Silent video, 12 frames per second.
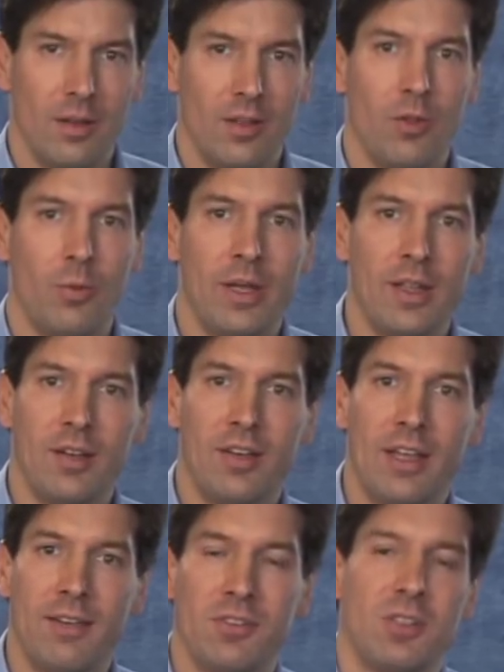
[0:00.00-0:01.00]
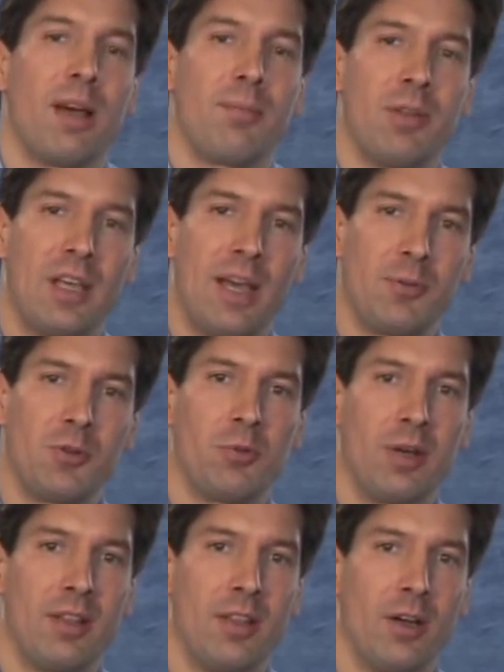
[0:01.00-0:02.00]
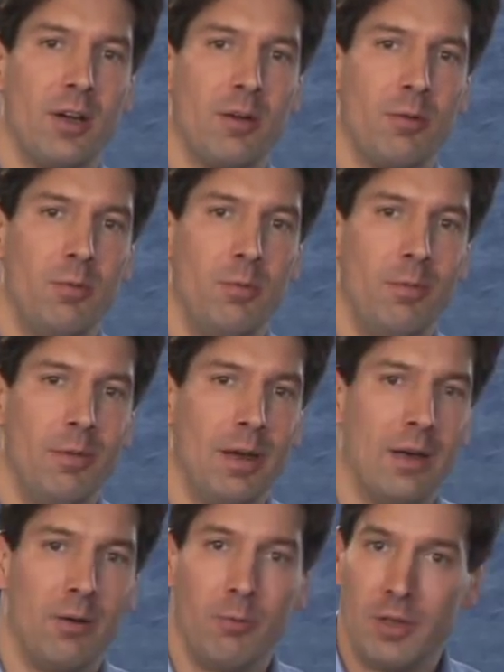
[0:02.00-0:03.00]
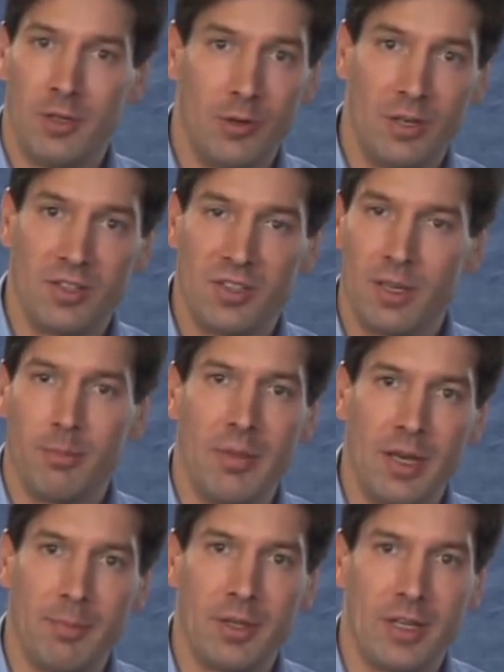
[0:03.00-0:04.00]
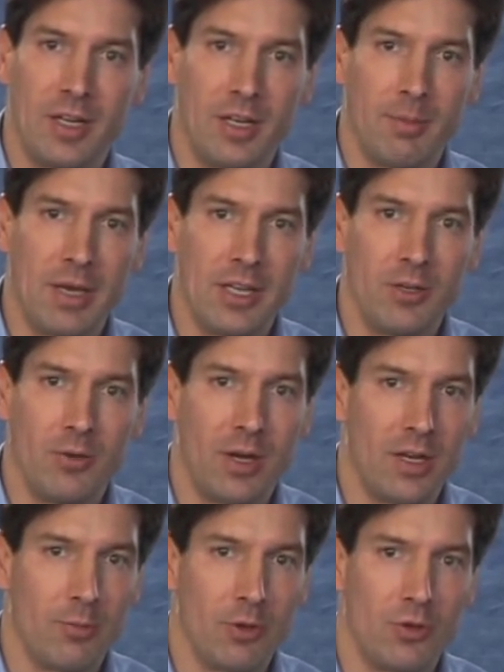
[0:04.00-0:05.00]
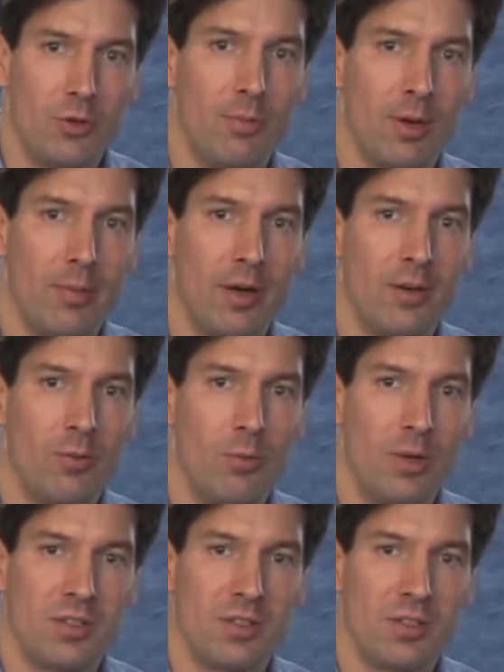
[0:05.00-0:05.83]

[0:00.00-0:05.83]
The way that Dave stopped the capture right there, uh, when you didn't see him manipulating any menu item or toolbar button, was